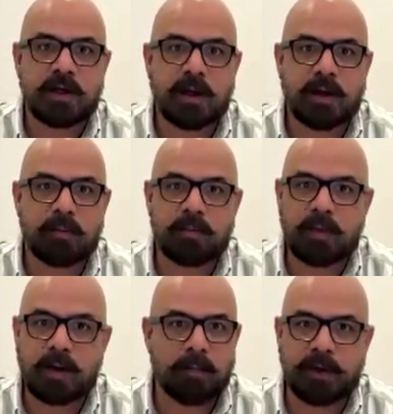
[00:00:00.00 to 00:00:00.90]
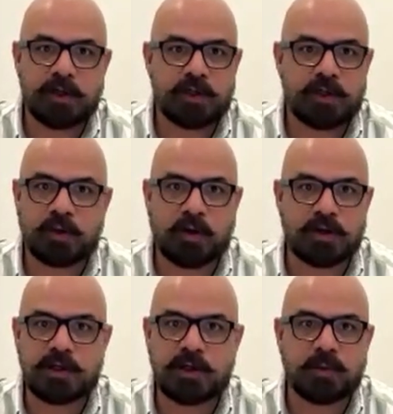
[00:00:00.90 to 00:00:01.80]
I'm pretty sure
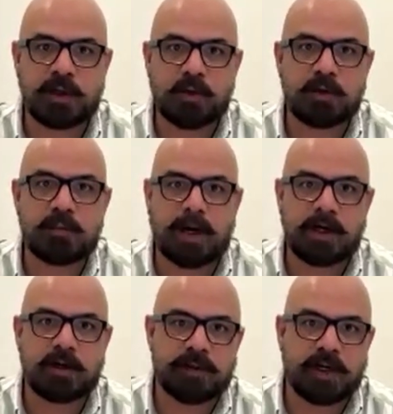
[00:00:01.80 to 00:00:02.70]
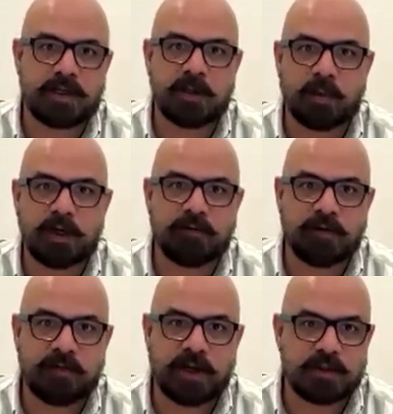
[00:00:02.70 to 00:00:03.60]
constitute a good part of that
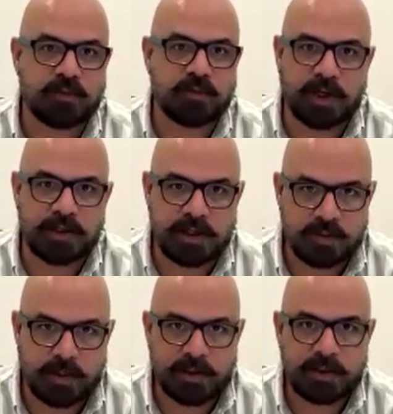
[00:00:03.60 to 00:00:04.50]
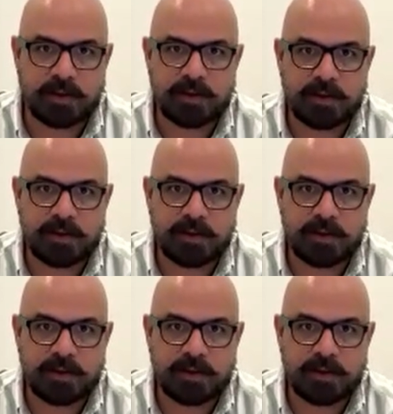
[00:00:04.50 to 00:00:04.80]
3.5x, 4x as well.